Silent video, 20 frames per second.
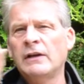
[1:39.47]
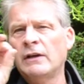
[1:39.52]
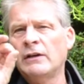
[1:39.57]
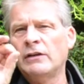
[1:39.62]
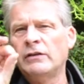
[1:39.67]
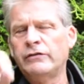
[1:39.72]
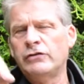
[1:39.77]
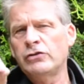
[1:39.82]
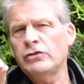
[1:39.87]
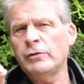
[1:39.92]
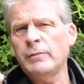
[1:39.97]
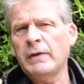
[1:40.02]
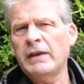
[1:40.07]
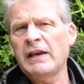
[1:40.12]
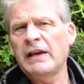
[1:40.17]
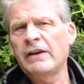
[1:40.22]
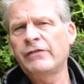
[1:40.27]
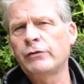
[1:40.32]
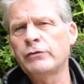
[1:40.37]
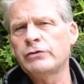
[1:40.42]
you've just got to be
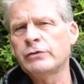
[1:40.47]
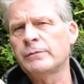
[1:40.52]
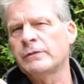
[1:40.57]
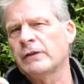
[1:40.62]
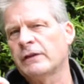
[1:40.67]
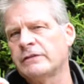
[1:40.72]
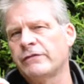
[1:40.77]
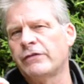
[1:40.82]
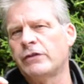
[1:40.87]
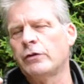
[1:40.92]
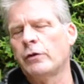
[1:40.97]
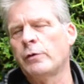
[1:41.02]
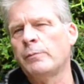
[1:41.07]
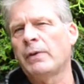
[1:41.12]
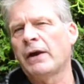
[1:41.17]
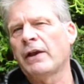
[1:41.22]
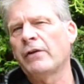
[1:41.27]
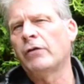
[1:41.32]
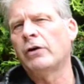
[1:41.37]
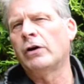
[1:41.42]
careful sometimes if you're doing
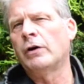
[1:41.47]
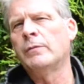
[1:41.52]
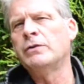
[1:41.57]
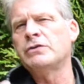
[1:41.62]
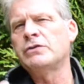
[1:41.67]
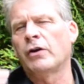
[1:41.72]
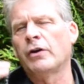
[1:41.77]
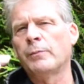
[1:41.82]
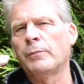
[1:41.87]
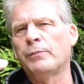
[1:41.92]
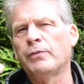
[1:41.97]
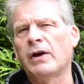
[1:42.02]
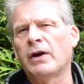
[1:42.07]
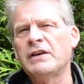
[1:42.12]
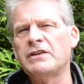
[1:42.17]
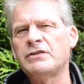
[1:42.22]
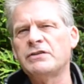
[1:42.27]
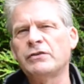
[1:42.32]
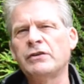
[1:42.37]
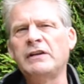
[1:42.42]
panoramas on a bright
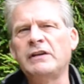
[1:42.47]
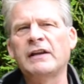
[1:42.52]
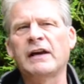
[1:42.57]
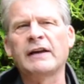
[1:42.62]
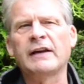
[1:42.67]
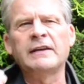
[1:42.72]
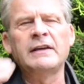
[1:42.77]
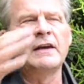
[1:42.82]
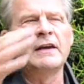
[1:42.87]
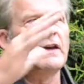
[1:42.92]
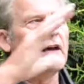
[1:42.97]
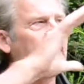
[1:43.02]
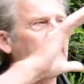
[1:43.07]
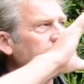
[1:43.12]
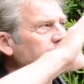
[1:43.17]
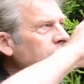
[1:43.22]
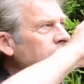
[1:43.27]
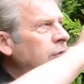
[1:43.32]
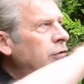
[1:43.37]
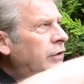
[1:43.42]
sunny day and
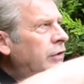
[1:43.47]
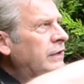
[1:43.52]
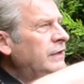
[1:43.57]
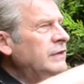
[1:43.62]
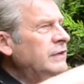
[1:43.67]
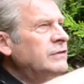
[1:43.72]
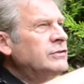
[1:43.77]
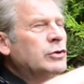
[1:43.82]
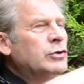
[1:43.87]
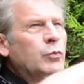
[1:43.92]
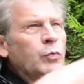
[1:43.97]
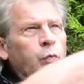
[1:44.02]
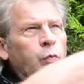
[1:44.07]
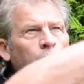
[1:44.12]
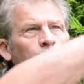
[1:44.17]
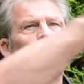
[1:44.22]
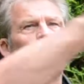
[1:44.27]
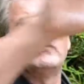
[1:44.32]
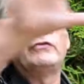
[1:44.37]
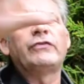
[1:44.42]
you're looking
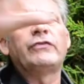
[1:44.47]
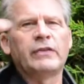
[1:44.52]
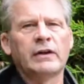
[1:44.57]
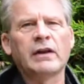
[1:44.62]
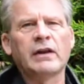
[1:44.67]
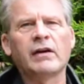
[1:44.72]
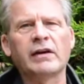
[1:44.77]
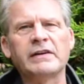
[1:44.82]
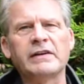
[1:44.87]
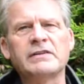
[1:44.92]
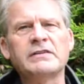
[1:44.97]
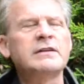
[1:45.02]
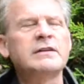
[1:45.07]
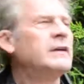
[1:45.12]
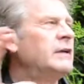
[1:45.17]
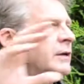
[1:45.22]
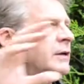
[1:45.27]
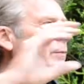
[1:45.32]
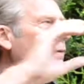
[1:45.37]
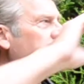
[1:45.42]
towards the light,
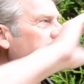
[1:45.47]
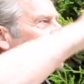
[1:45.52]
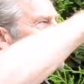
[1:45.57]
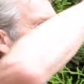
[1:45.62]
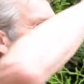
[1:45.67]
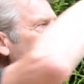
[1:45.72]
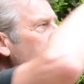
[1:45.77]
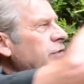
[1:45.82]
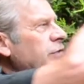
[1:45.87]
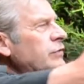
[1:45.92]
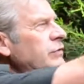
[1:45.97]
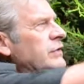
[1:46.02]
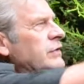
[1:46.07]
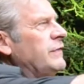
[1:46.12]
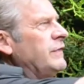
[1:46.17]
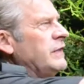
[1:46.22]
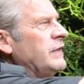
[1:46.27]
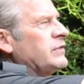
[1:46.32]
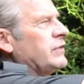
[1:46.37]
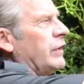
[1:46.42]
because if the sun's in
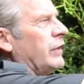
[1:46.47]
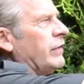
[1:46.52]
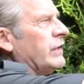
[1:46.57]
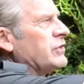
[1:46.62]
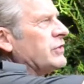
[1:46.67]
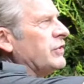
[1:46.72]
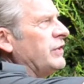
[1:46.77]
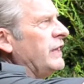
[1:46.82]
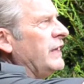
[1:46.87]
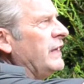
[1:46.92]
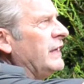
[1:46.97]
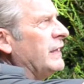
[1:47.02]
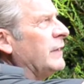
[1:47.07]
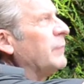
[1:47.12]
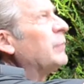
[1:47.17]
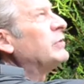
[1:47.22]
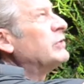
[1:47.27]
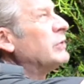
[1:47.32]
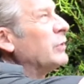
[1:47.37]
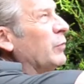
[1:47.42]
this direction here,
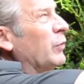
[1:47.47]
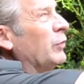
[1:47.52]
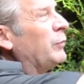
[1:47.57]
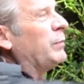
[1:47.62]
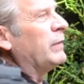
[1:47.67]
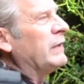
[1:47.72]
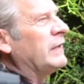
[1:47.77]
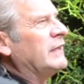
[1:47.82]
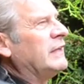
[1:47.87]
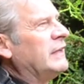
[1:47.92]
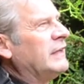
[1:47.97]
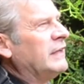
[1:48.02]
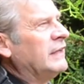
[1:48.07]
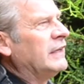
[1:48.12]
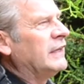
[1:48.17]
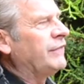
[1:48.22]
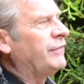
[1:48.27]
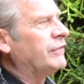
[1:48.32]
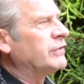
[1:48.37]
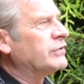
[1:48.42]
which it would be
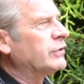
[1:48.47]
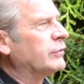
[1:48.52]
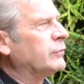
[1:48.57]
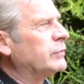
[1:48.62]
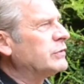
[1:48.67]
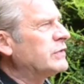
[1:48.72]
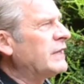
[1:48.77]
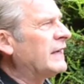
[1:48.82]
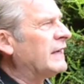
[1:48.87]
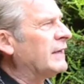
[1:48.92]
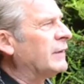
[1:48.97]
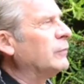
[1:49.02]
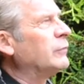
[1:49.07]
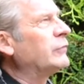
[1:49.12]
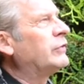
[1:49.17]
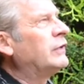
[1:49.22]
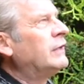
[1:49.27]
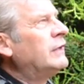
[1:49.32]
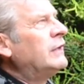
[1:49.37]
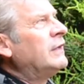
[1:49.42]
if the sun was out,
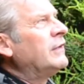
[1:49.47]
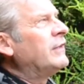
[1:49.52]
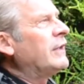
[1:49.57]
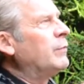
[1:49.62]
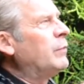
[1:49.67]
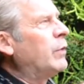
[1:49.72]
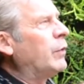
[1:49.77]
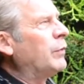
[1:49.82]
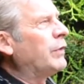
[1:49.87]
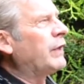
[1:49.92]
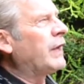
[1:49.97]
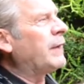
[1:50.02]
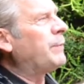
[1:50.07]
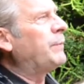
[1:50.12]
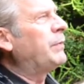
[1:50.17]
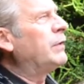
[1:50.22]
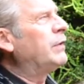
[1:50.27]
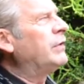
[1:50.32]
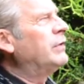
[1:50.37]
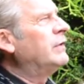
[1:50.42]
then what would
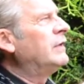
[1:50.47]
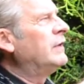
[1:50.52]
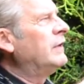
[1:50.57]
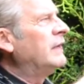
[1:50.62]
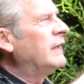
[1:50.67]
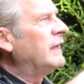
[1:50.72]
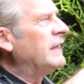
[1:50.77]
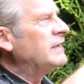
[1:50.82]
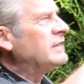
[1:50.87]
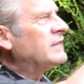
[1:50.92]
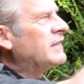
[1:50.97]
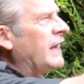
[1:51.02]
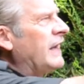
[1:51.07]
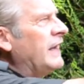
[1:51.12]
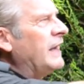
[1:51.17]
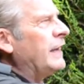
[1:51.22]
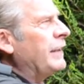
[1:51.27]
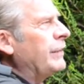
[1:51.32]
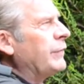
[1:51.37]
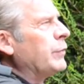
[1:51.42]
happen is that
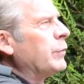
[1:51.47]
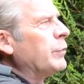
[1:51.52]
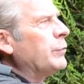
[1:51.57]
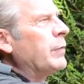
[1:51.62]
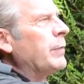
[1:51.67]
area would be